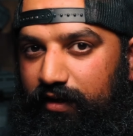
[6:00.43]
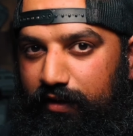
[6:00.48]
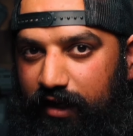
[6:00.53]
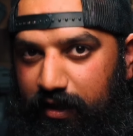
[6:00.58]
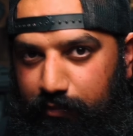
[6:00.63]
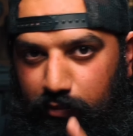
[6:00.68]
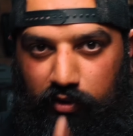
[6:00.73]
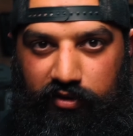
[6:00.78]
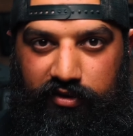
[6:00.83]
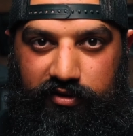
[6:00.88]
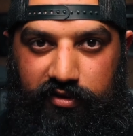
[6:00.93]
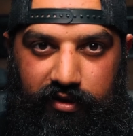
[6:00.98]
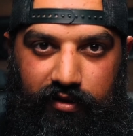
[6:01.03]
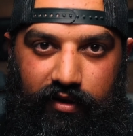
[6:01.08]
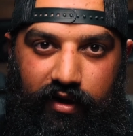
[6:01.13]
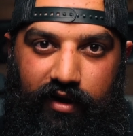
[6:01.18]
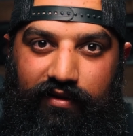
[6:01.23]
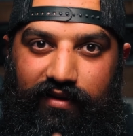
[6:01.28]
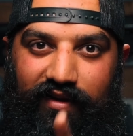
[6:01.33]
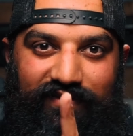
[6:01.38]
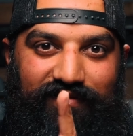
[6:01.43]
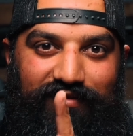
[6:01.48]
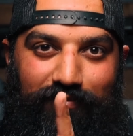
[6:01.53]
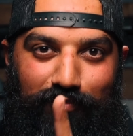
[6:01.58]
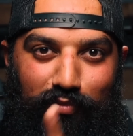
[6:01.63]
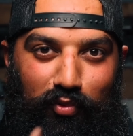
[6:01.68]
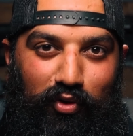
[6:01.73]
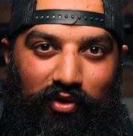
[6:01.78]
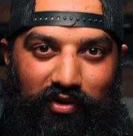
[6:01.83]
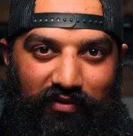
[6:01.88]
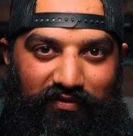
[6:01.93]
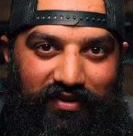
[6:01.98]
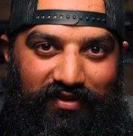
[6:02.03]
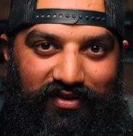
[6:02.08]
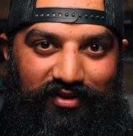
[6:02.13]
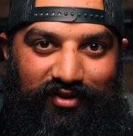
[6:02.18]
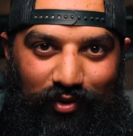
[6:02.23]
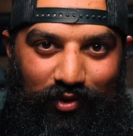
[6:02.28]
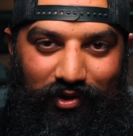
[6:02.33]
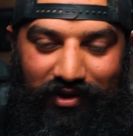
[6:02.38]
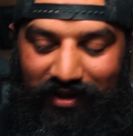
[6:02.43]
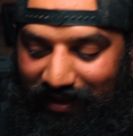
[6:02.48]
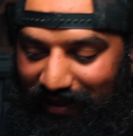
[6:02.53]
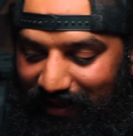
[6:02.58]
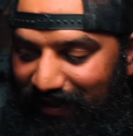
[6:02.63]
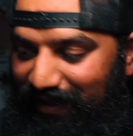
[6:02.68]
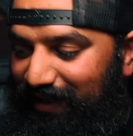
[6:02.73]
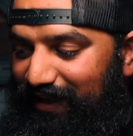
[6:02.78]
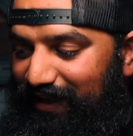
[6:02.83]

Get it molded to your light. That's the moral of the story,